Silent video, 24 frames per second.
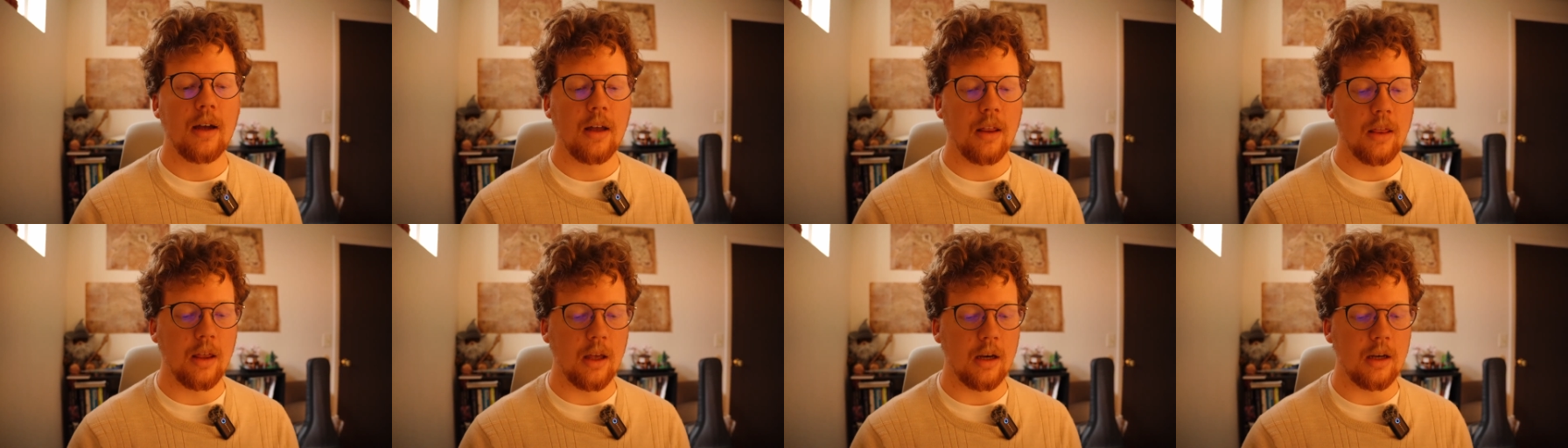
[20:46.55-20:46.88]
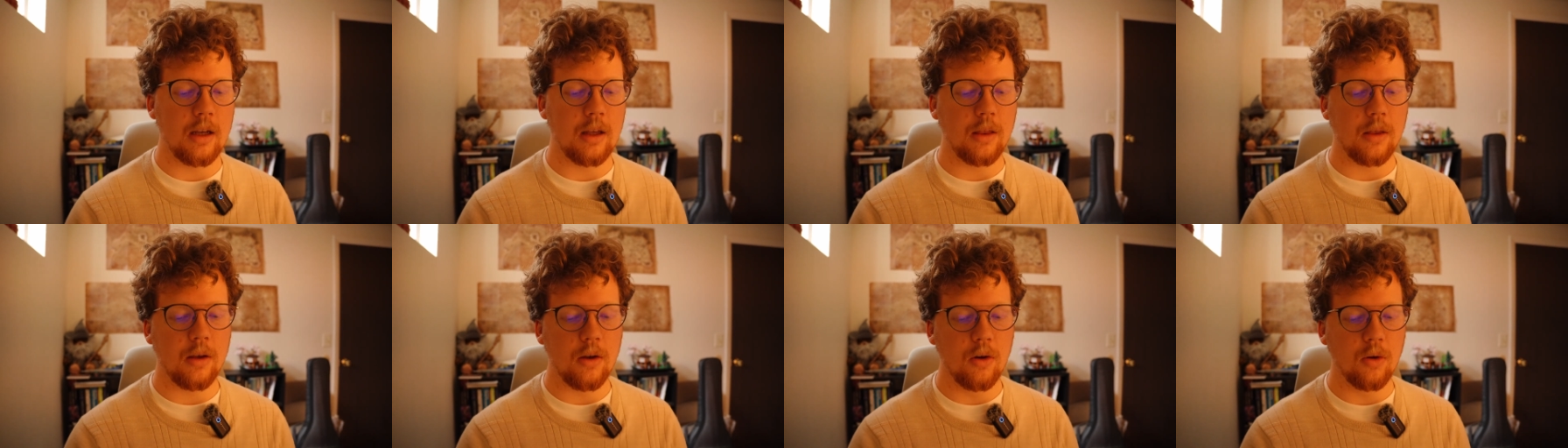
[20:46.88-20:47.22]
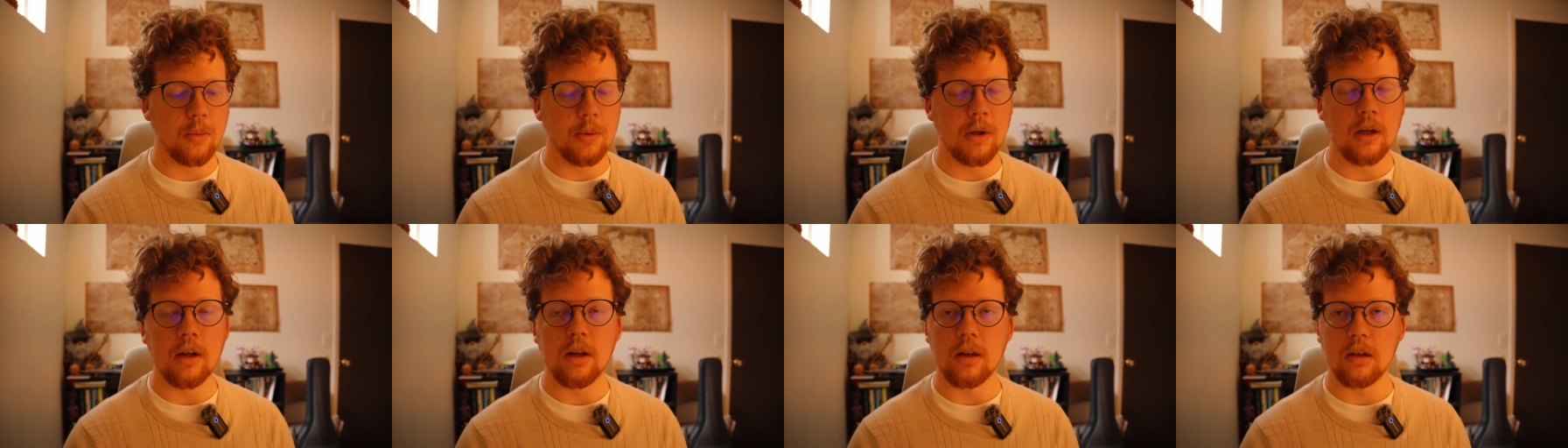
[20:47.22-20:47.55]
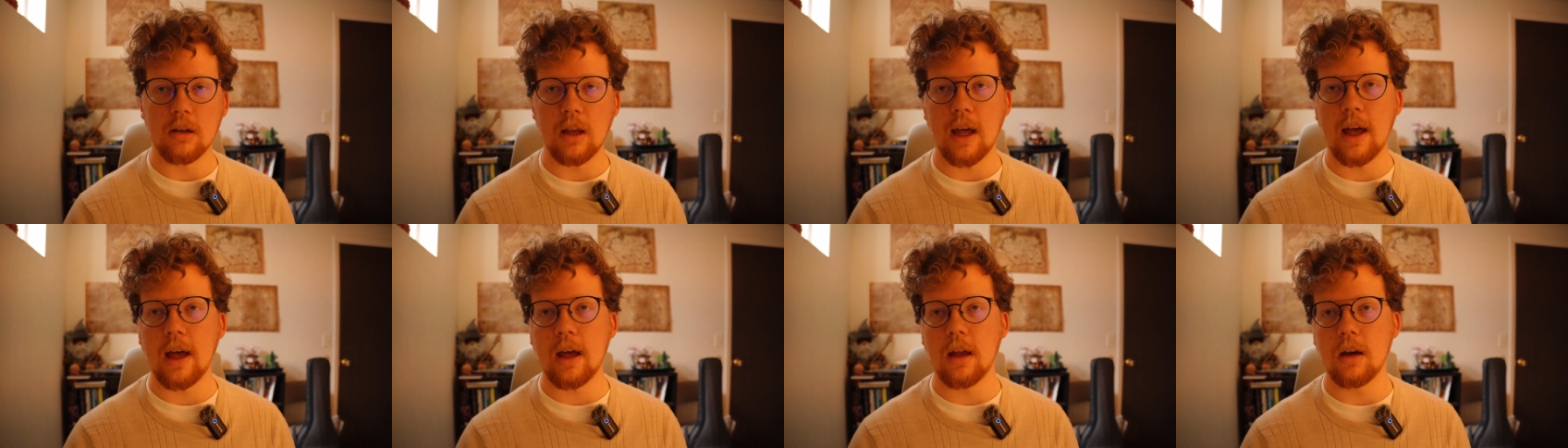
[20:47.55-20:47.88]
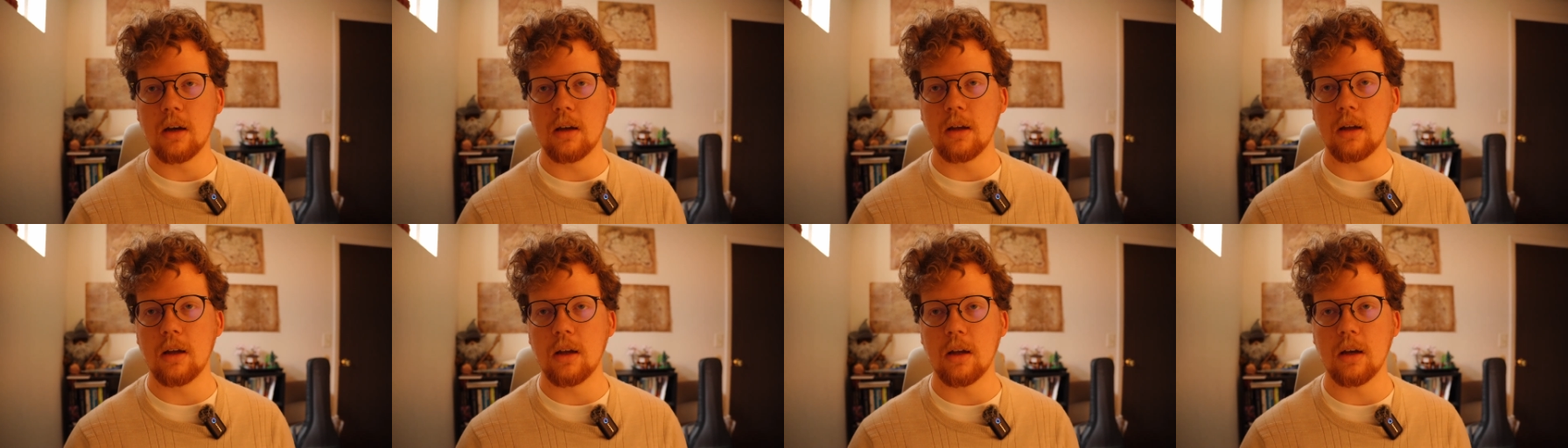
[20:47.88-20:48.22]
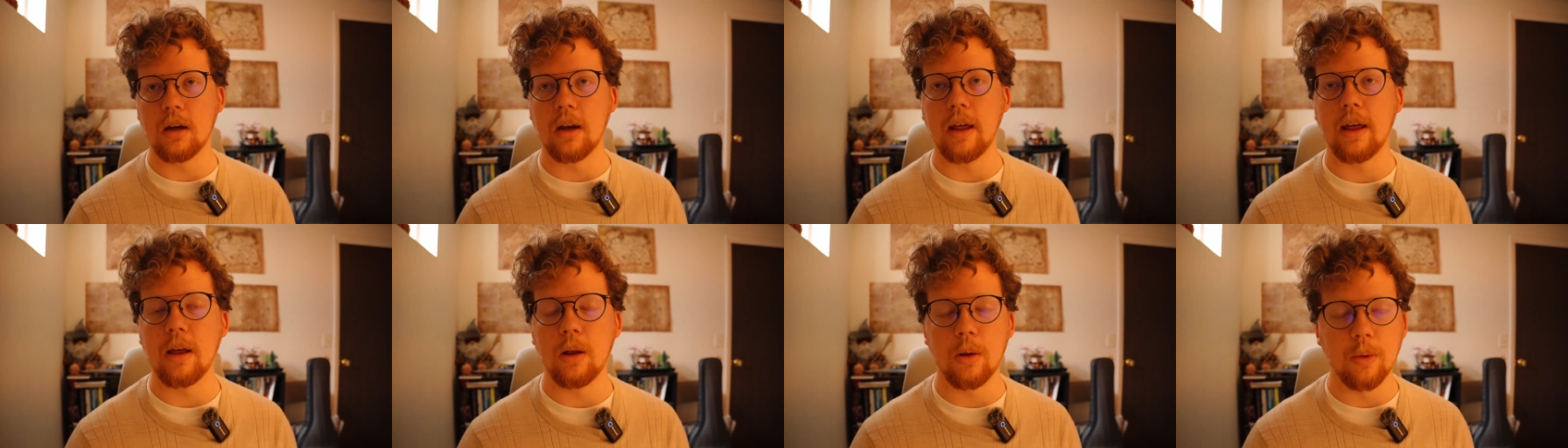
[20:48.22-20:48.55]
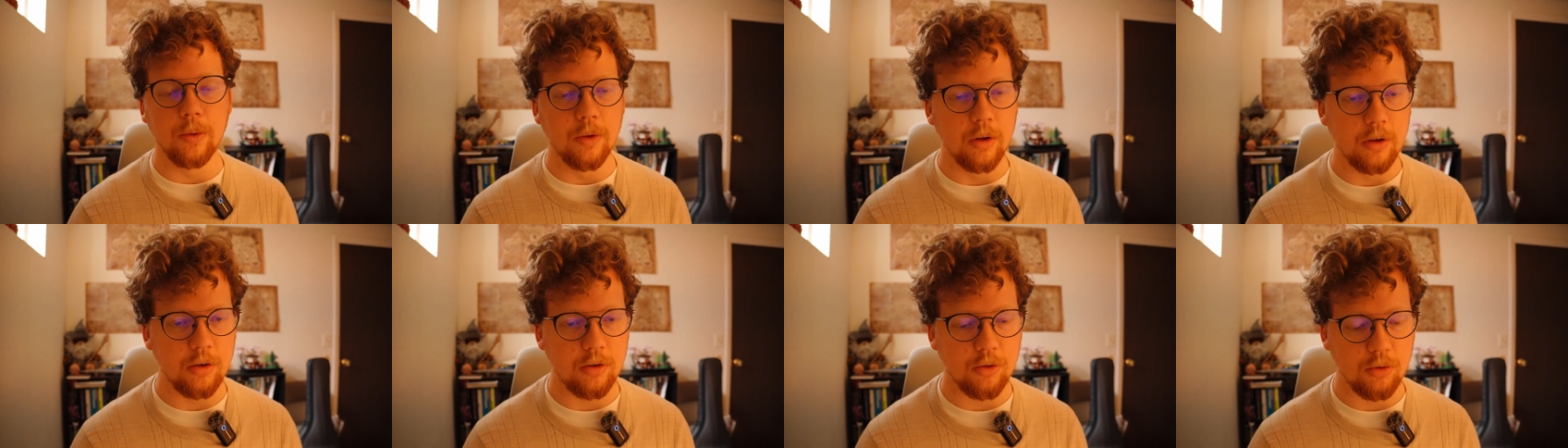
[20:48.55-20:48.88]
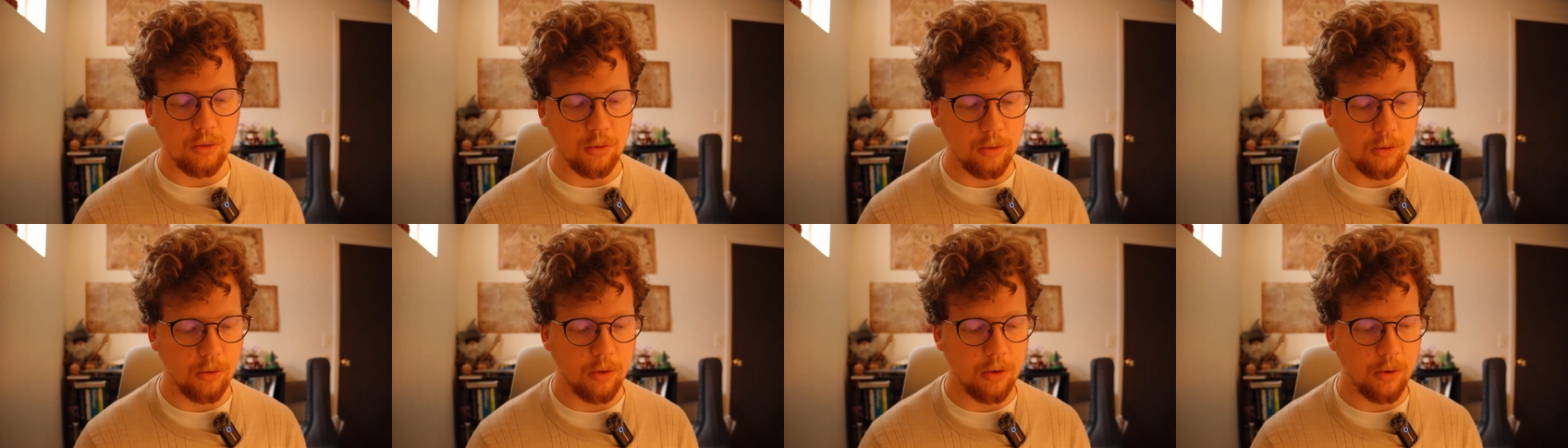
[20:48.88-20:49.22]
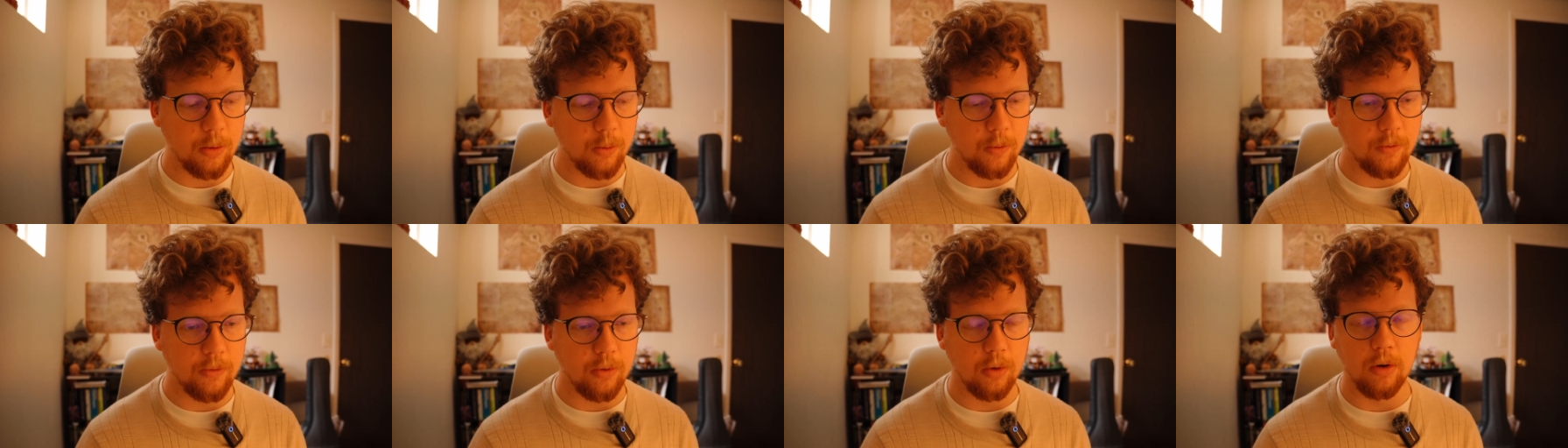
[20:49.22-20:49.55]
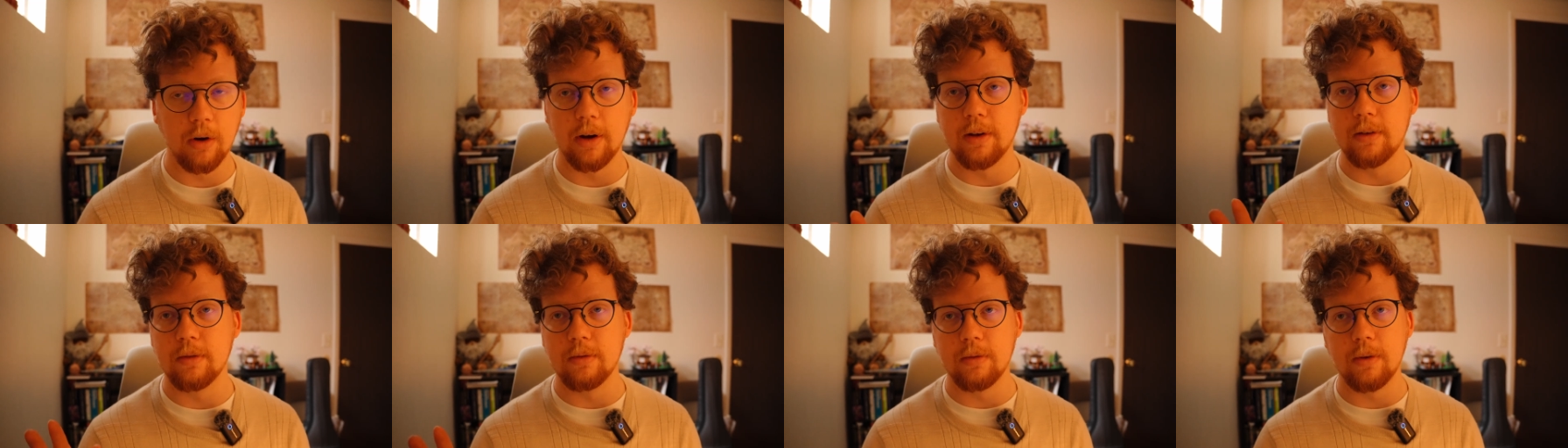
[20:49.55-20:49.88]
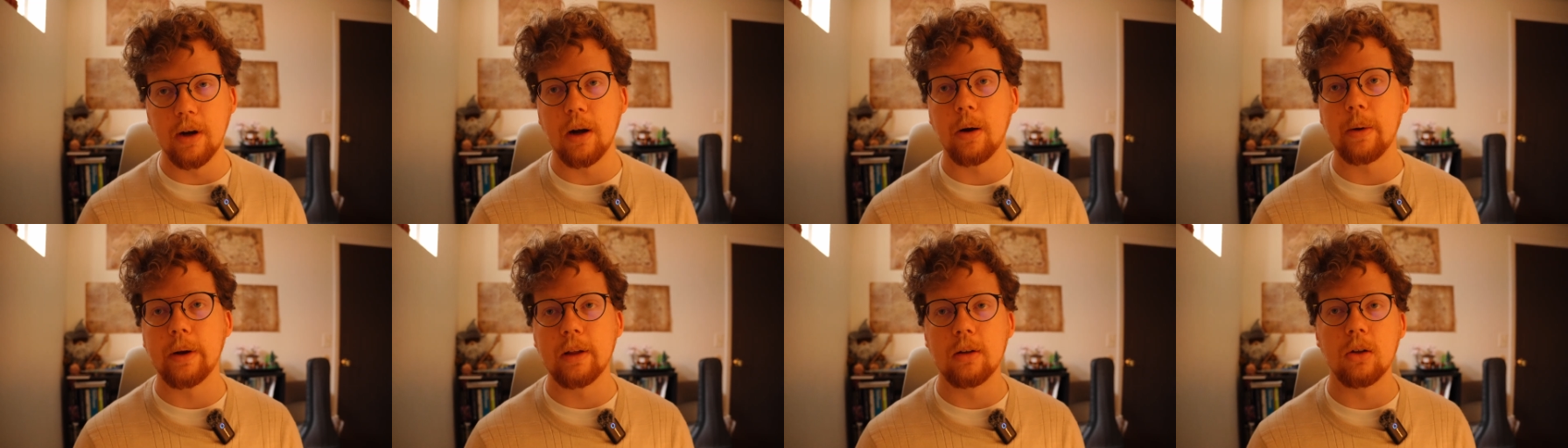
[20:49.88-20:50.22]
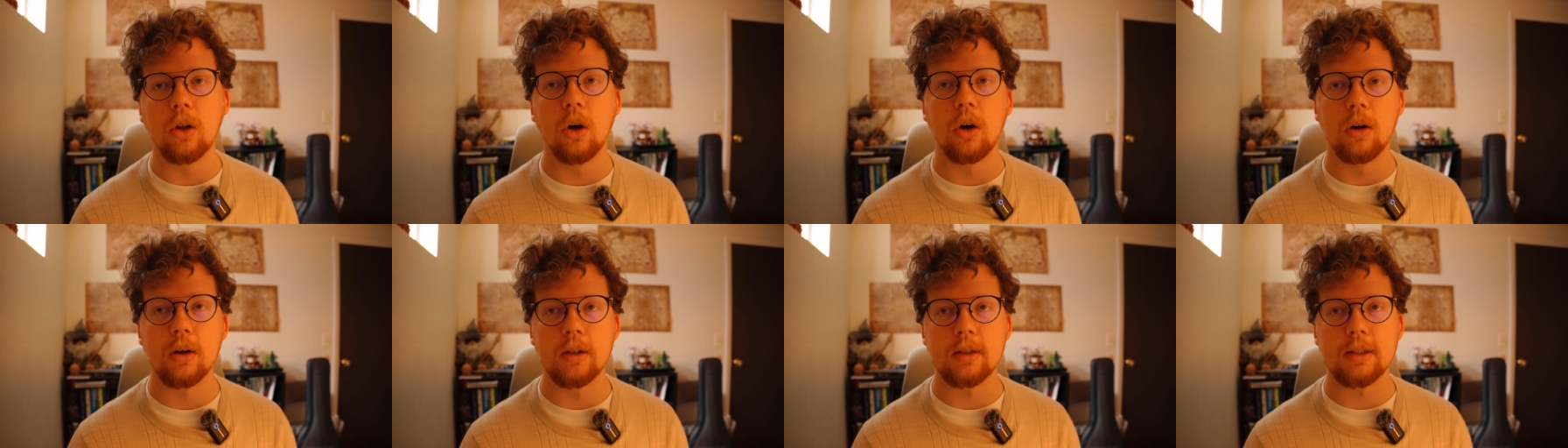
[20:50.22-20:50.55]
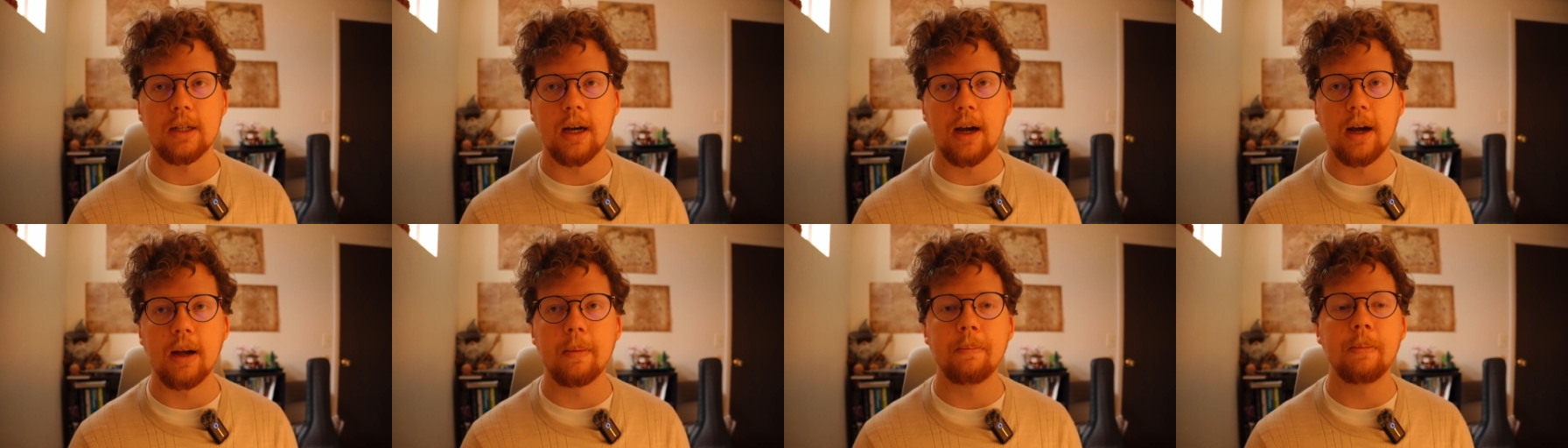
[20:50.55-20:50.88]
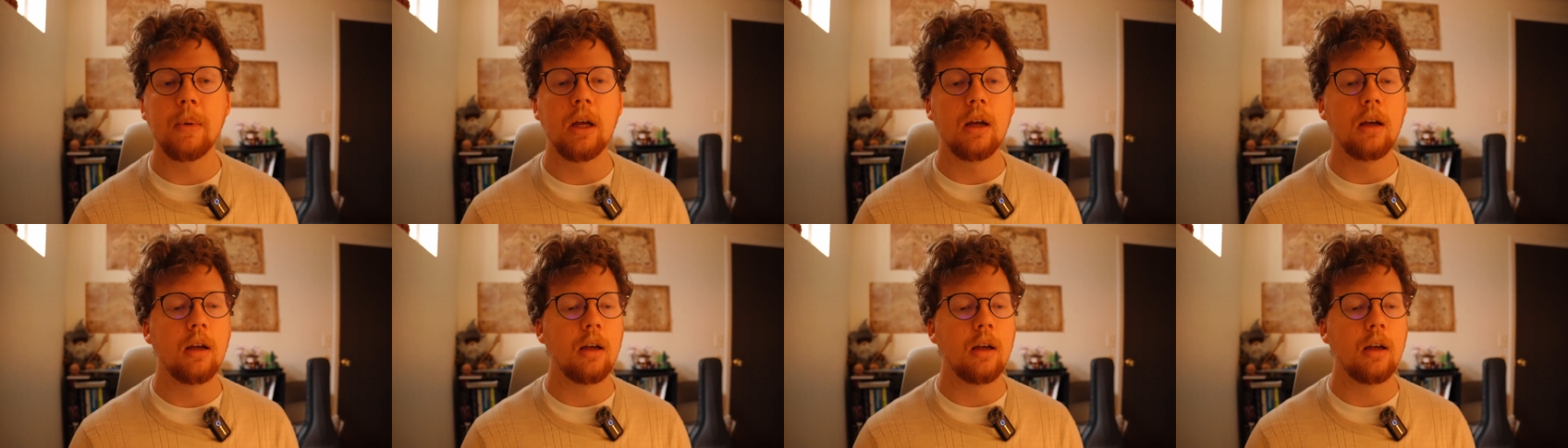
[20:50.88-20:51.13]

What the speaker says: that Ethiopia has had and held this truth for a very long time,